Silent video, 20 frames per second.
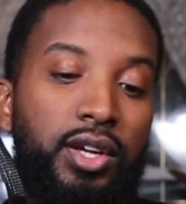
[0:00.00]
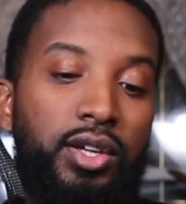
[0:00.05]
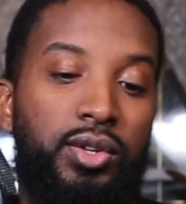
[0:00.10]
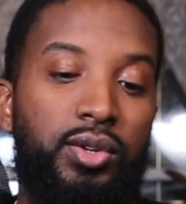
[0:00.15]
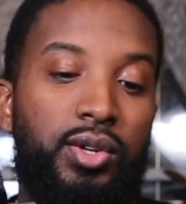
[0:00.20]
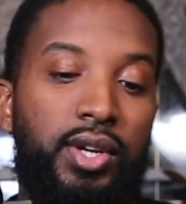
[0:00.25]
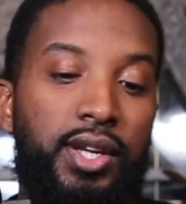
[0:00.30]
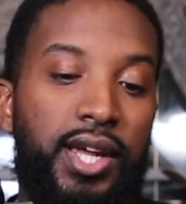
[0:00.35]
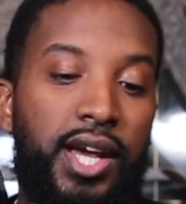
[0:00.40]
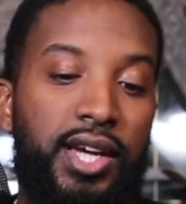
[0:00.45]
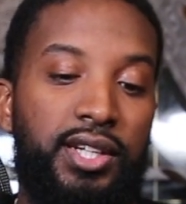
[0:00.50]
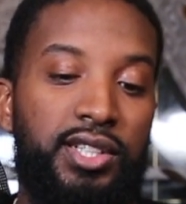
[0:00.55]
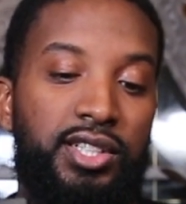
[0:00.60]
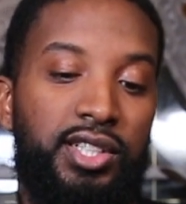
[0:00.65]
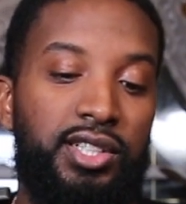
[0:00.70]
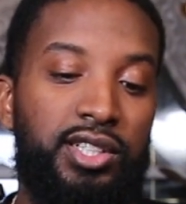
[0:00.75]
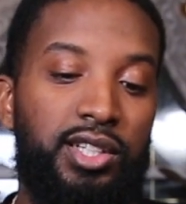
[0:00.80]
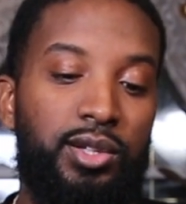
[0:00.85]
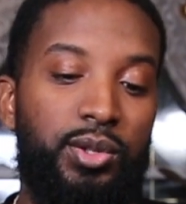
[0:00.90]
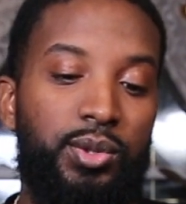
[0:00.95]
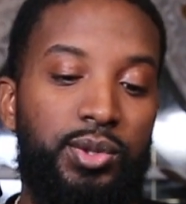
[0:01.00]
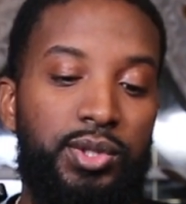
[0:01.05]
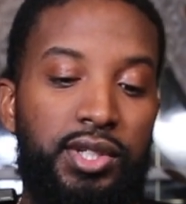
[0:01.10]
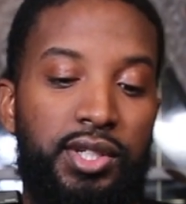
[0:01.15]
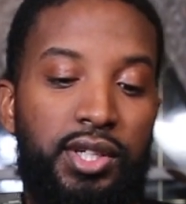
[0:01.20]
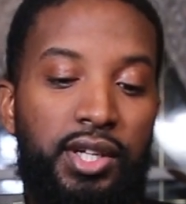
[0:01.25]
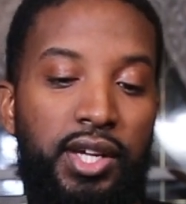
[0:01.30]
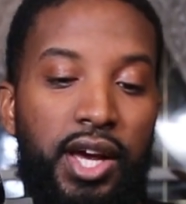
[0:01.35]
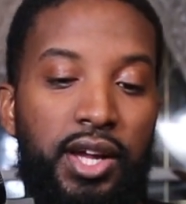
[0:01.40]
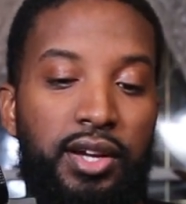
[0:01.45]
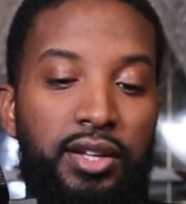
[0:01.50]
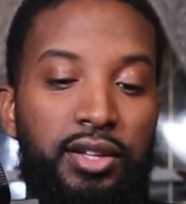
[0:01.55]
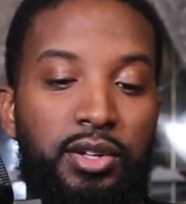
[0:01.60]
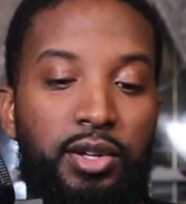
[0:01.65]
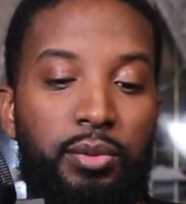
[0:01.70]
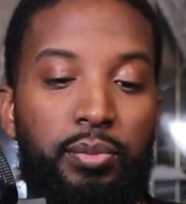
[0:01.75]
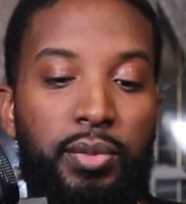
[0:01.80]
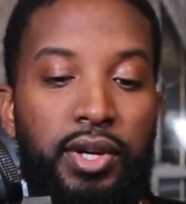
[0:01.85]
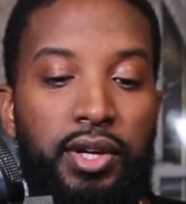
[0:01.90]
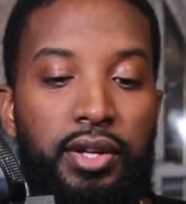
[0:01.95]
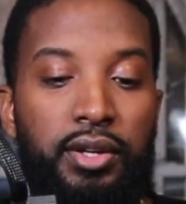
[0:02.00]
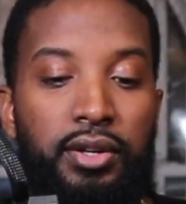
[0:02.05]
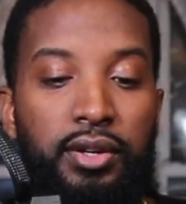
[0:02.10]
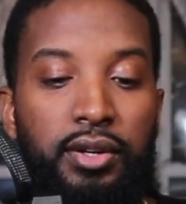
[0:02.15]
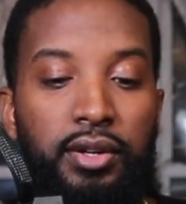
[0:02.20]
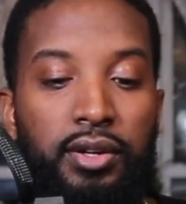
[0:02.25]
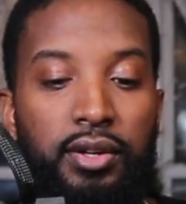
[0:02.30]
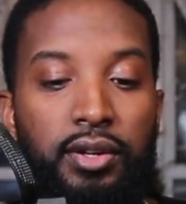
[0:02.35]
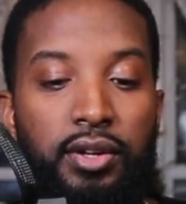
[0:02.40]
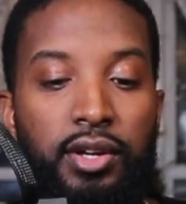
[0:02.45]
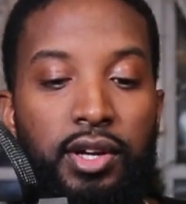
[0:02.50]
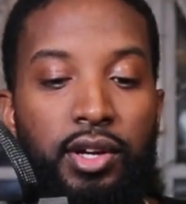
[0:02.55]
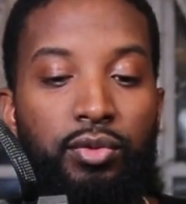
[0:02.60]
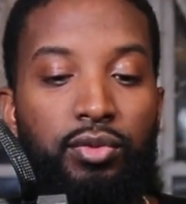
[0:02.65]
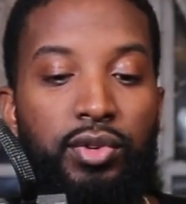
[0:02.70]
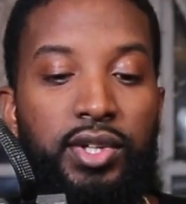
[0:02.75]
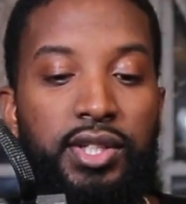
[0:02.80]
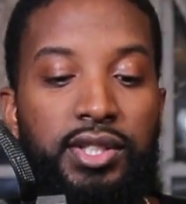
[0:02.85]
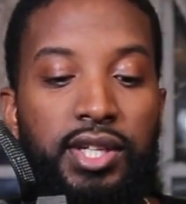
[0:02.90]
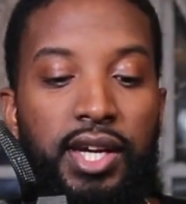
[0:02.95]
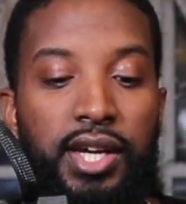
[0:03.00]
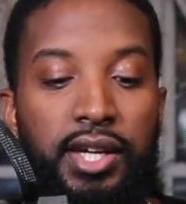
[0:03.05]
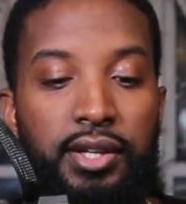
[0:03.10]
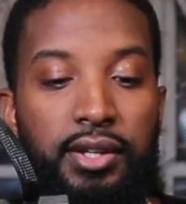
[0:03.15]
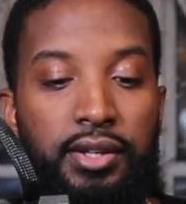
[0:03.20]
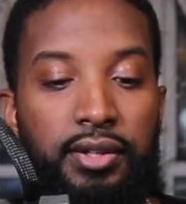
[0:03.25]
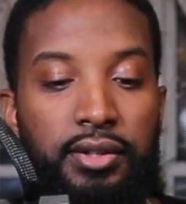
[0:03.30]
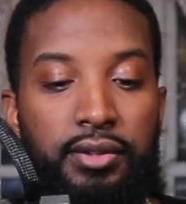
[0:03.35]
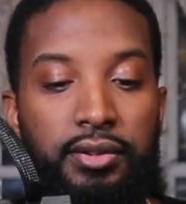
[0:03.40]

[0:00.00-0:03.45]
you can actually just loosen it out a little bit and retighten.